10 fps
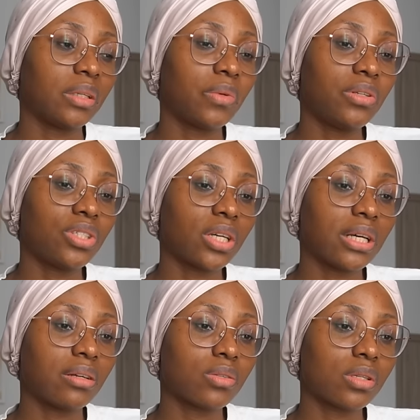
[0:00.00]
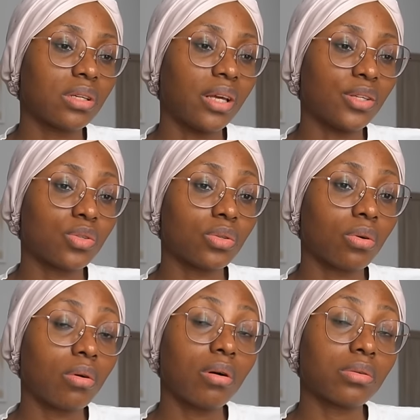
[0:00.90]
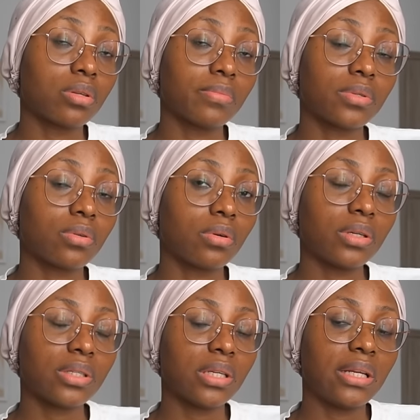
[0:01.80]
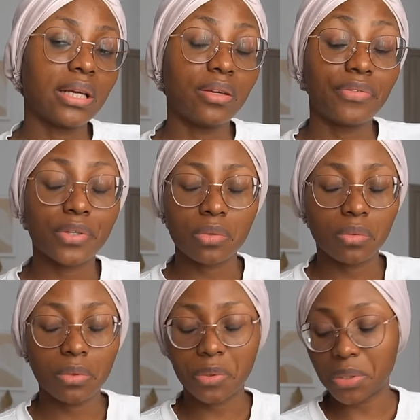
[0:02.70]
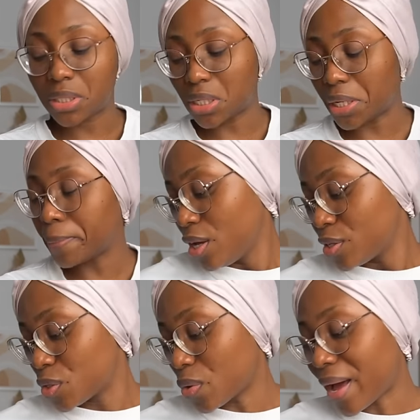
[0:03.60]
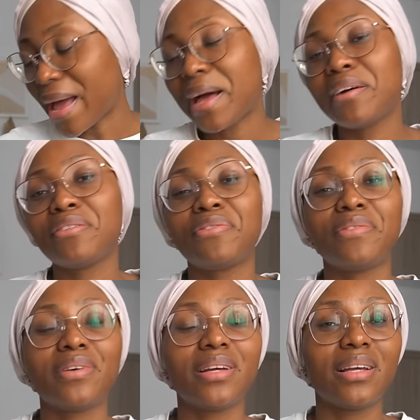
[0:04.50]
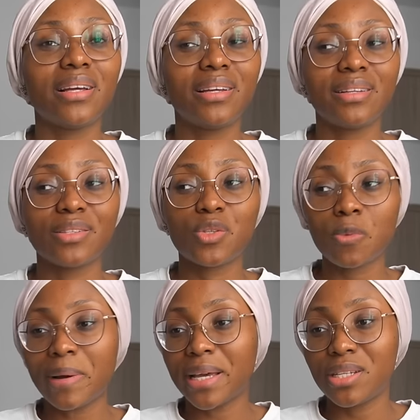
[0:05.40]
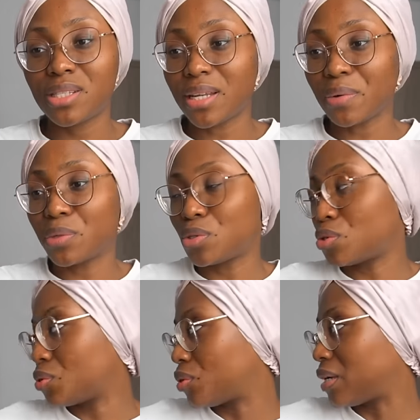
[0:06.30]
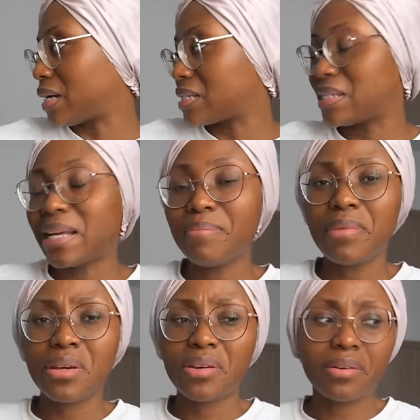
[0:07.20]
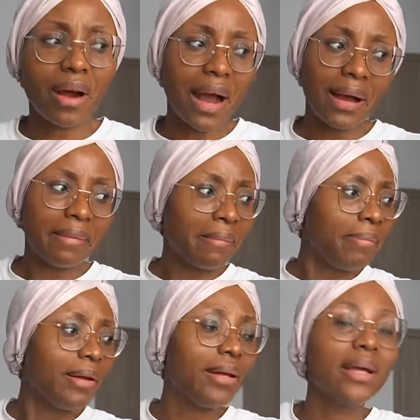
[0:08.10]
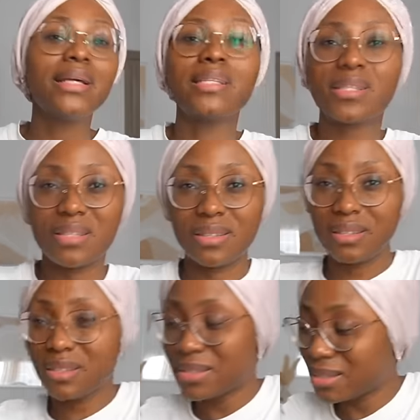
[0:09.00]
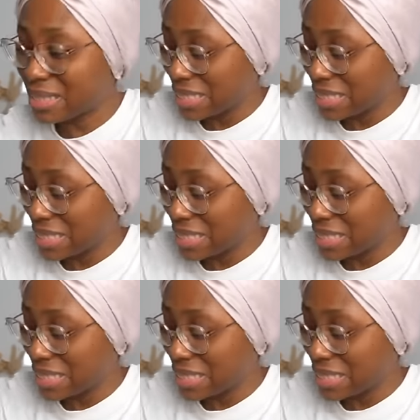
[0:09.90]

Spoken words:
So I'm going to check out a store or some stores in Lekki Phase One, we will see. So I have two packages that I want to show you guys. Let me grab scissors.